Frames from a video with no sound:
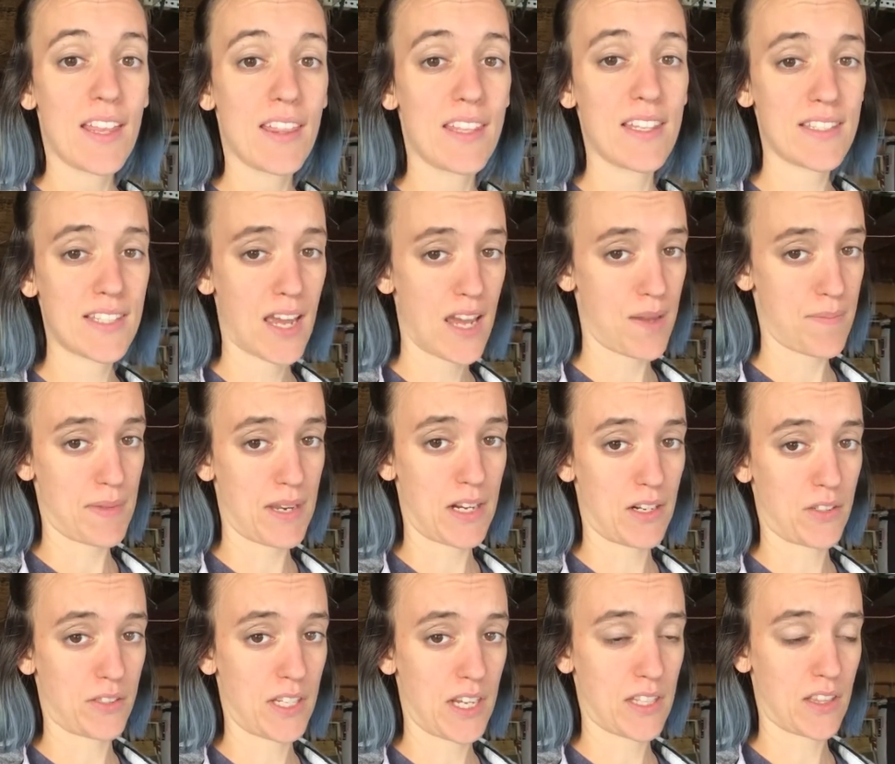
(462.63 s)
the time that
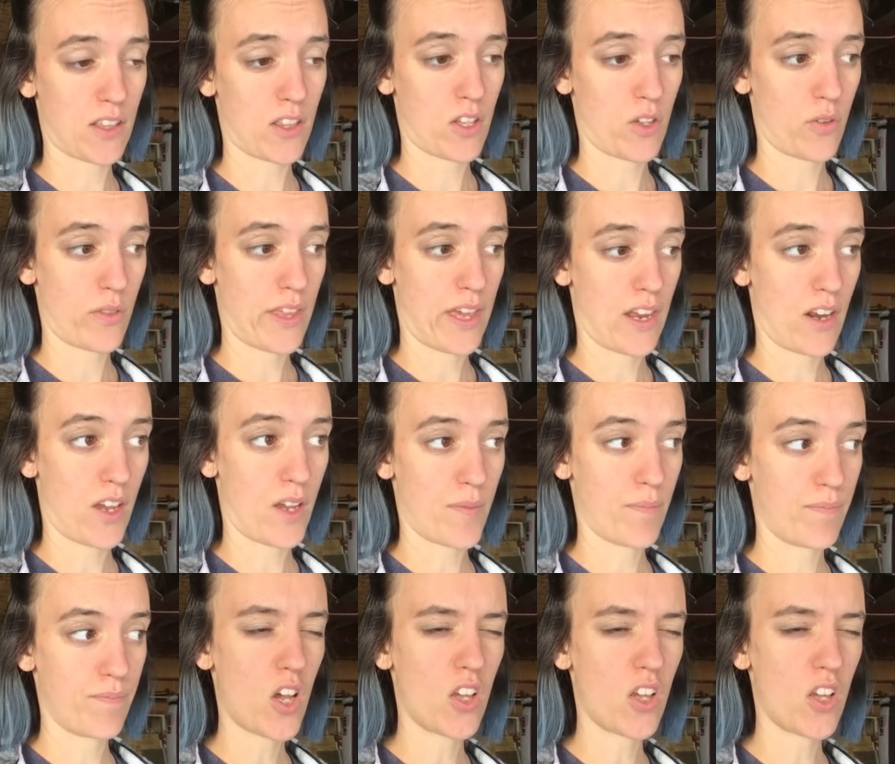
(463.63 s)
it'll take to load that up.